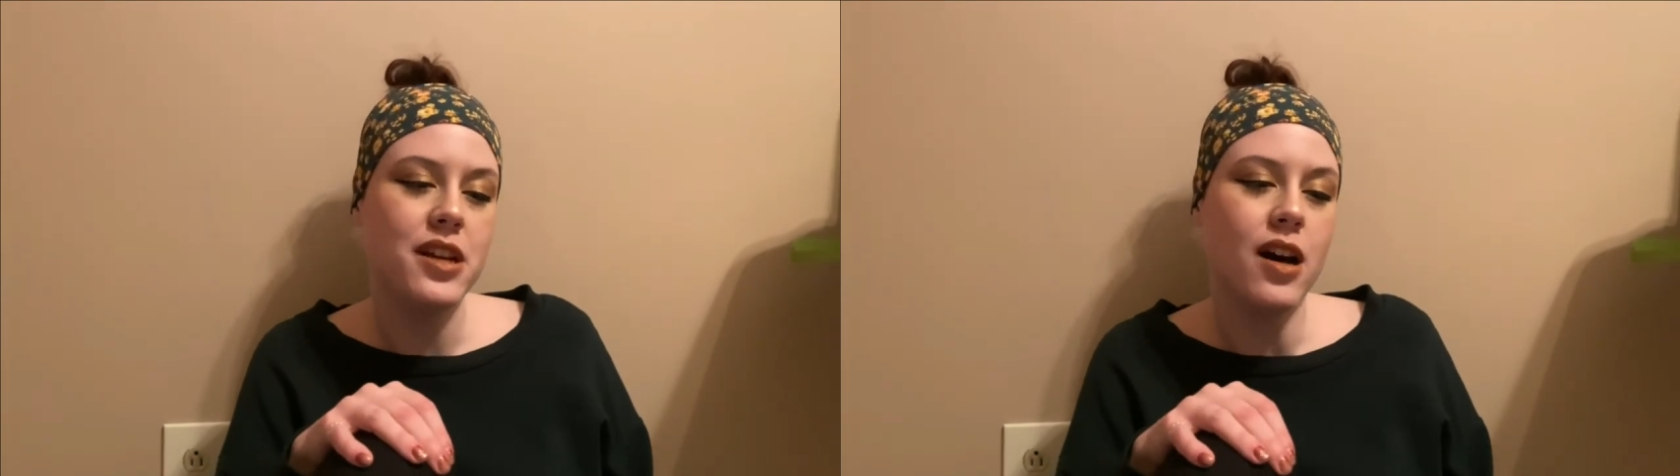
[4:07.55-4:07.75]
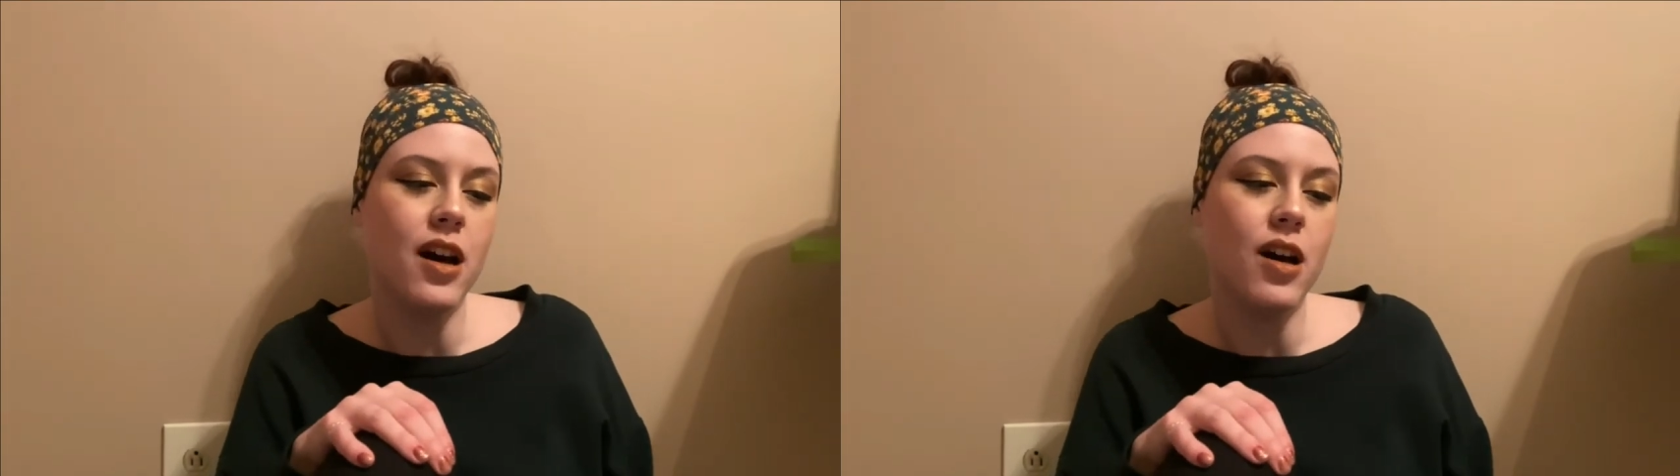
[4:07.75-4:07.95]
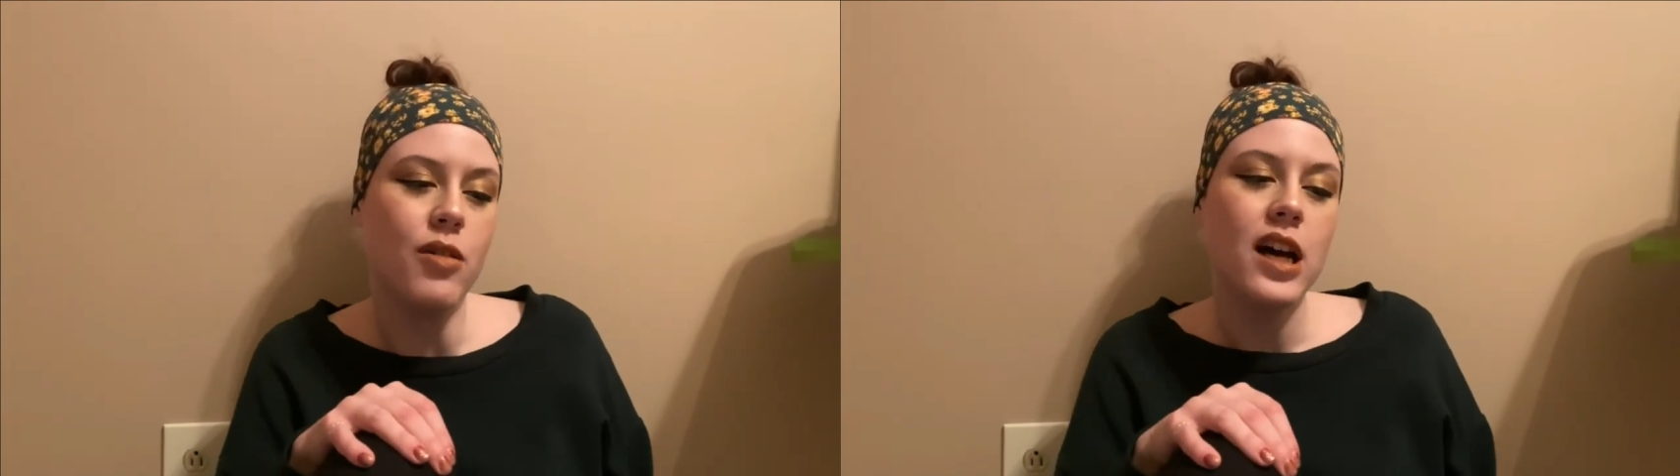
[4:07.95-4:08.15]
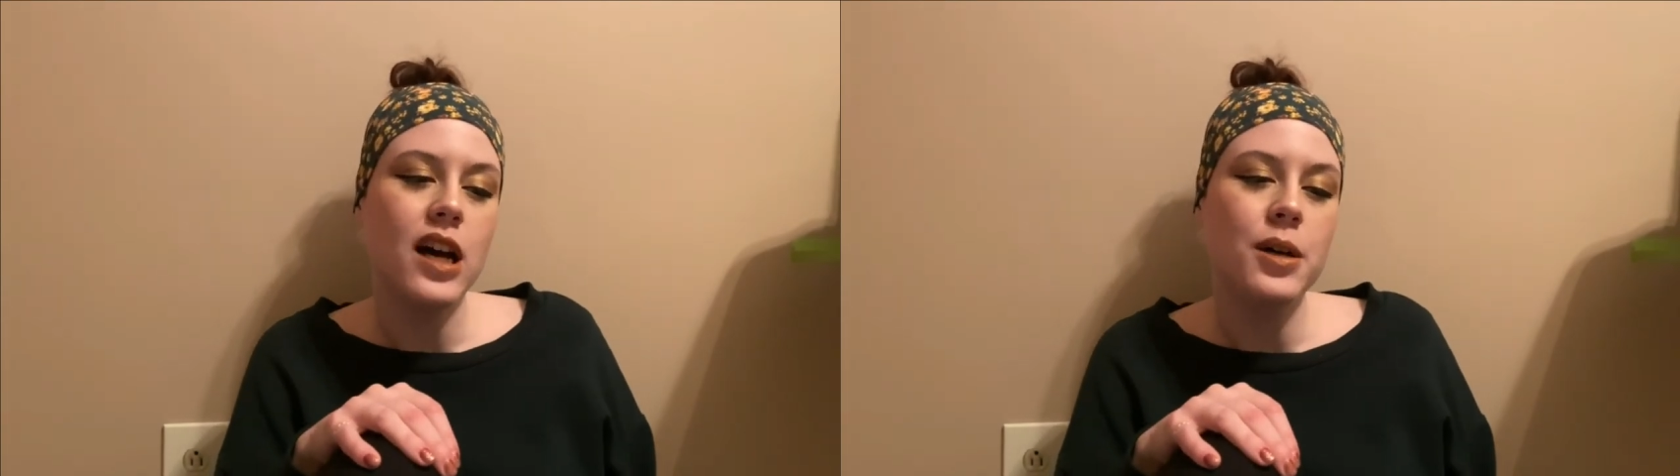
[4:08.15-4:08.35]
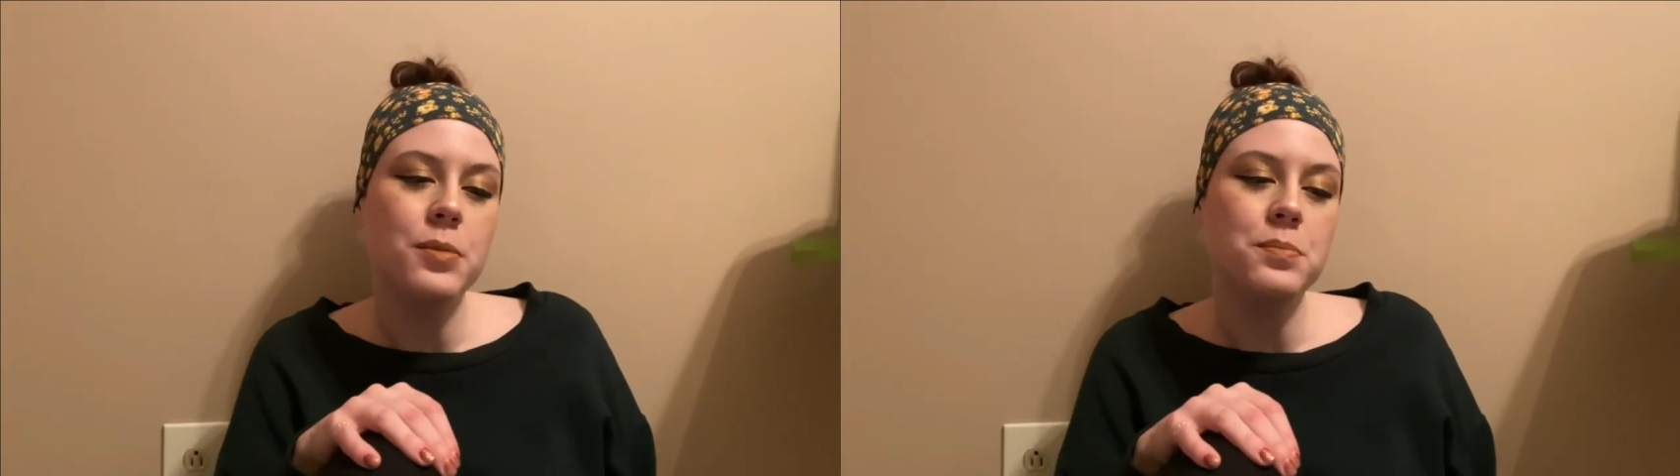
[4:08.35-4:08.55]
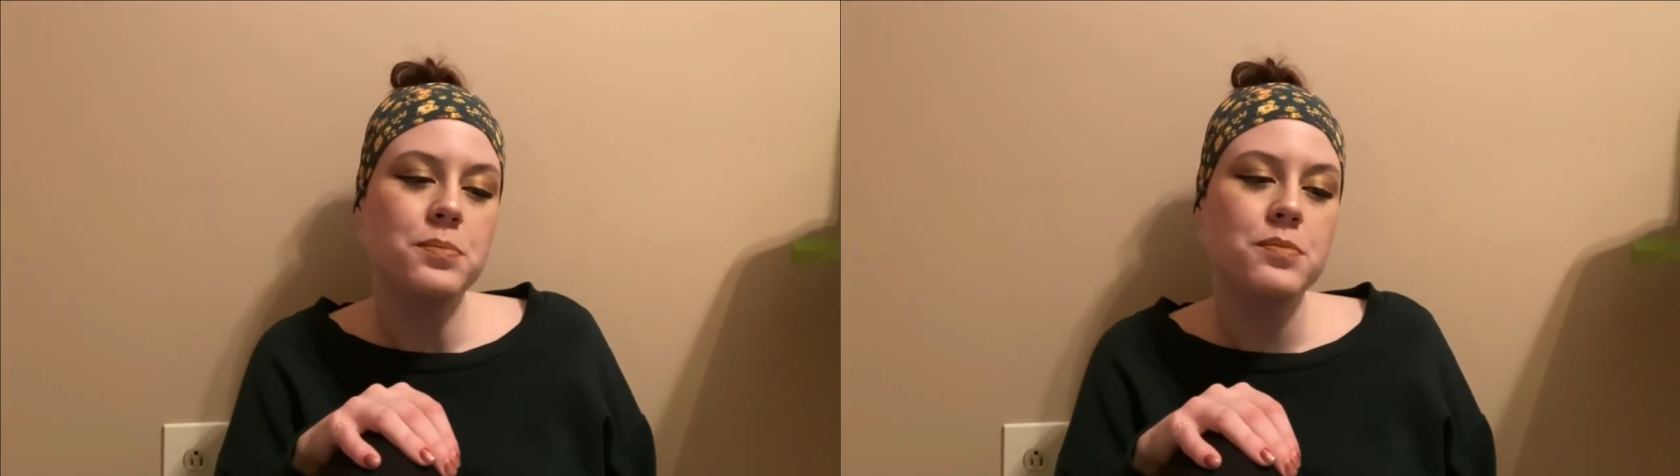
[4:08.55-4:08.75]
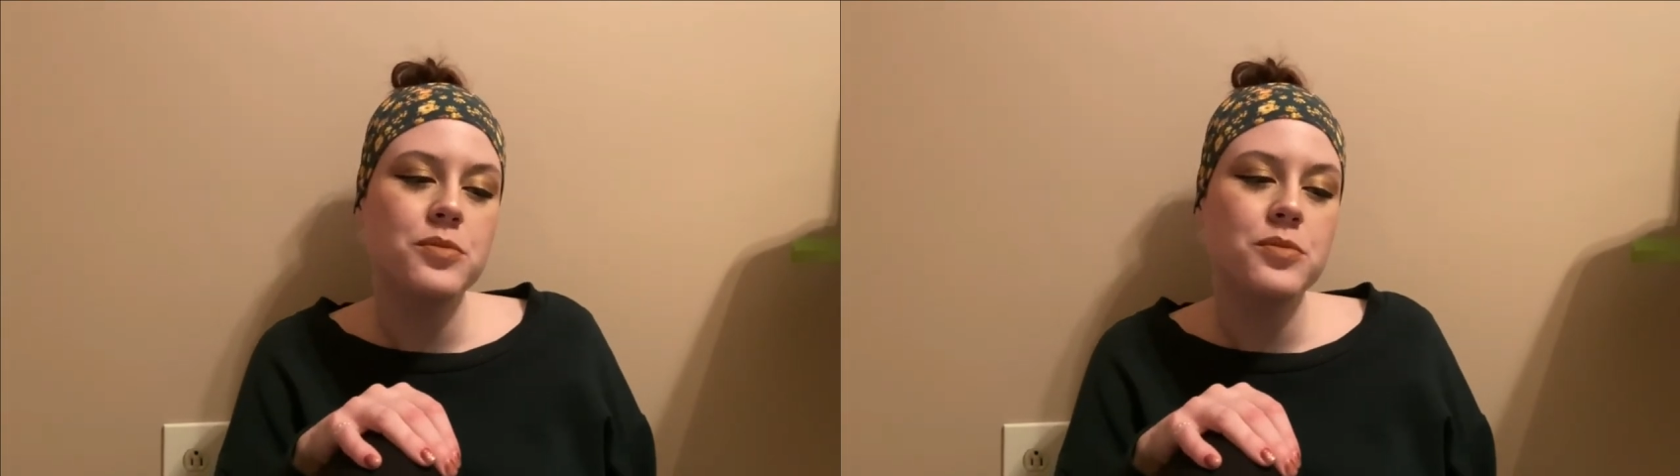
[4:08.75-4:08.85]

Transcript: of um,